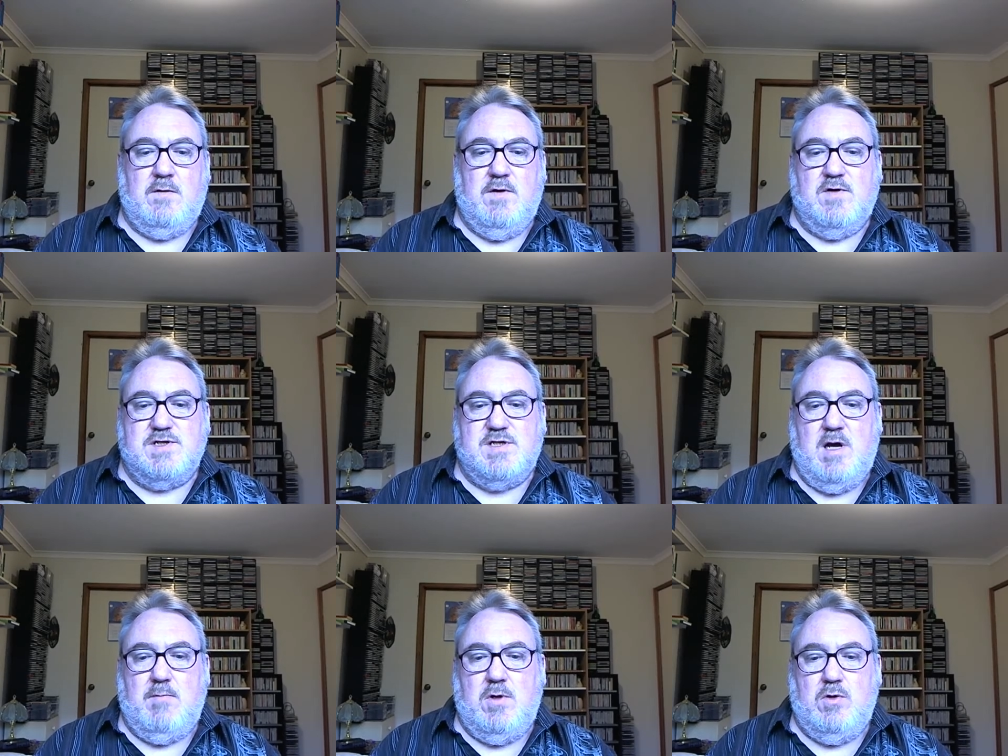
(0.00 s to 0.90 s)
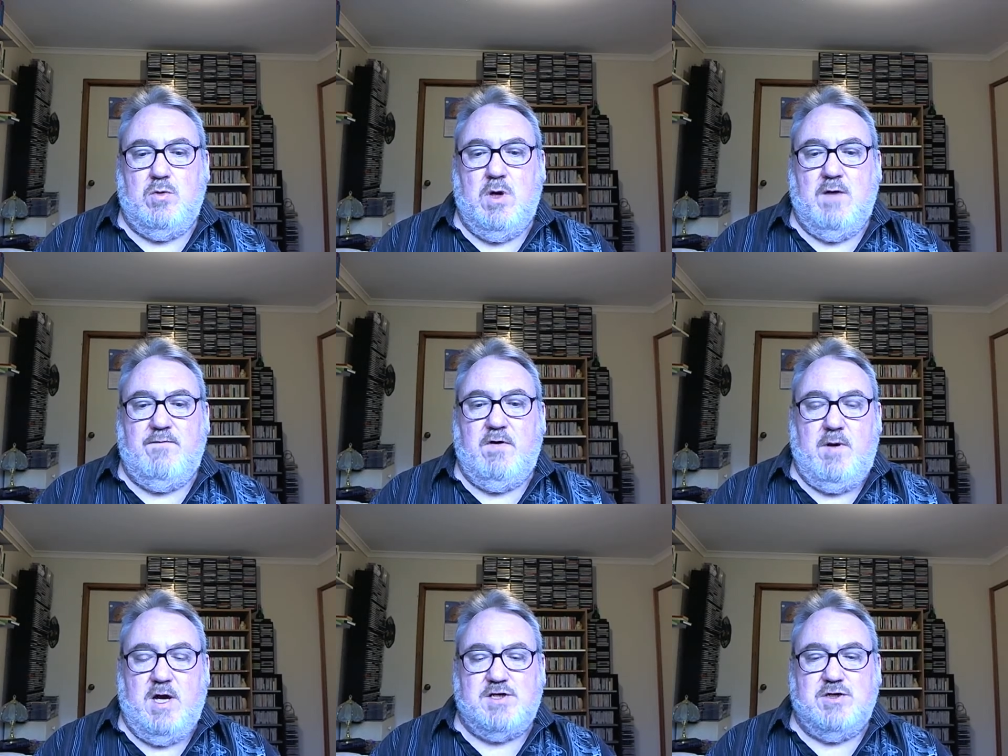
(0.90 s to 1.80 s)
There are some who are very
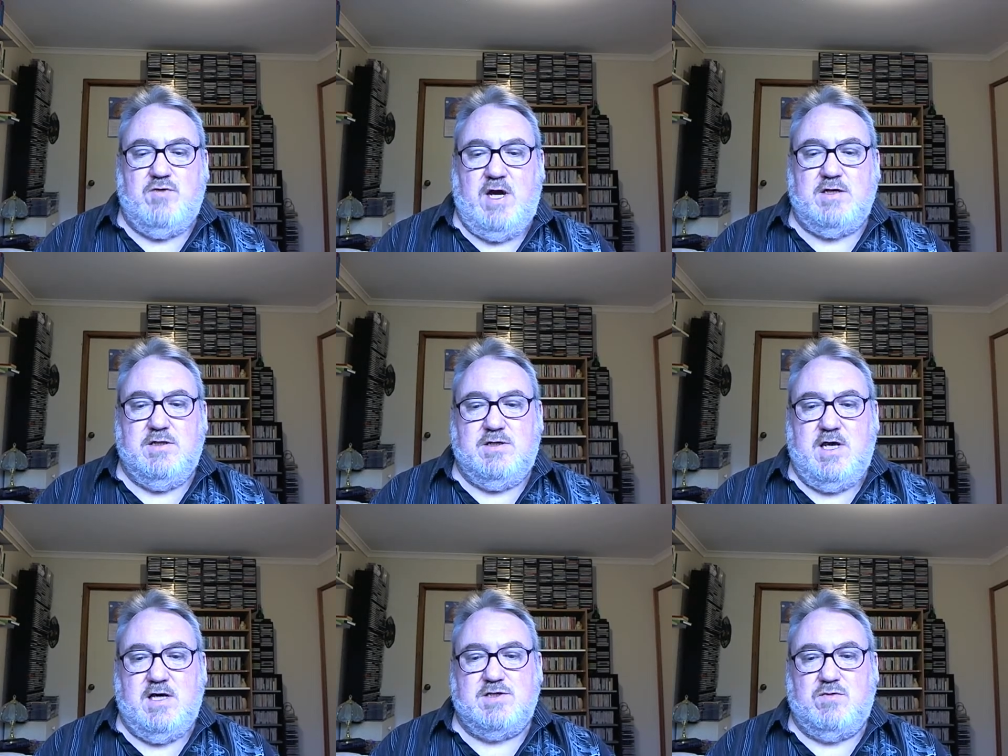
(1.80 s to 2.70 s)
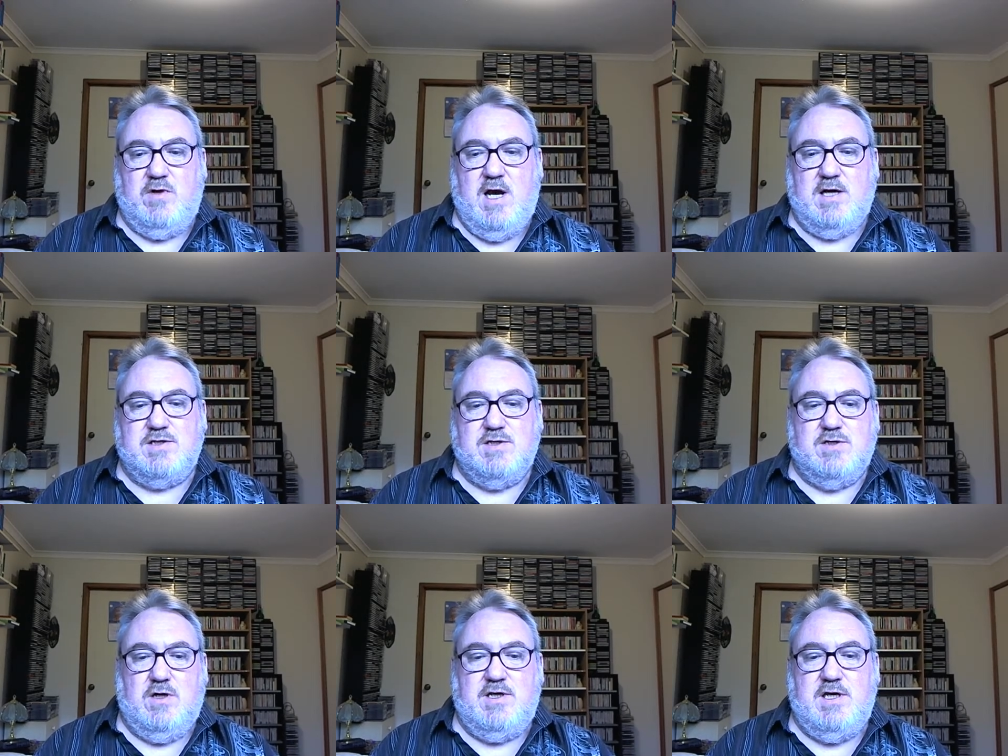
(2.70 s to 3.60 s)
much attracted to
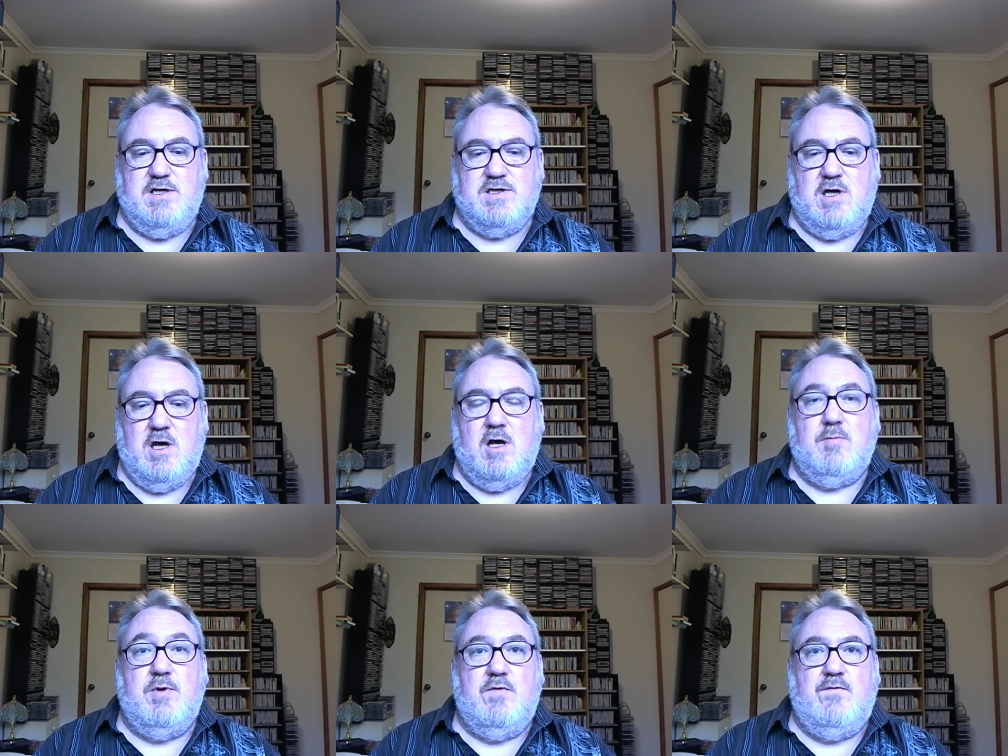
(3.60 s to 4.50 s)
Castoriadis' ideas, but who